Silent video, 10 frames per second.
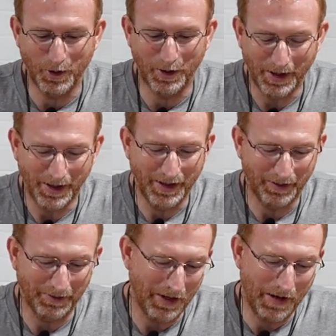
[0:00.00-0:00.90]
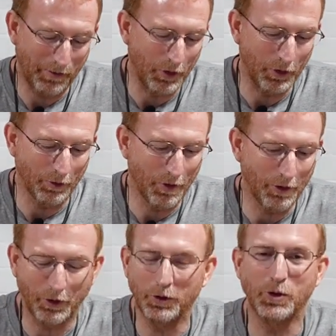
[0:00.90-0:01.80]
Boy, I was doing it
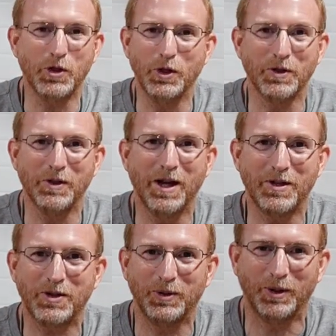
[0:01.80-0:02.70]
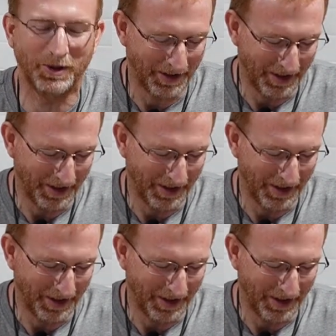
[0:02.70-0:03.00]
wrong all those years in high school.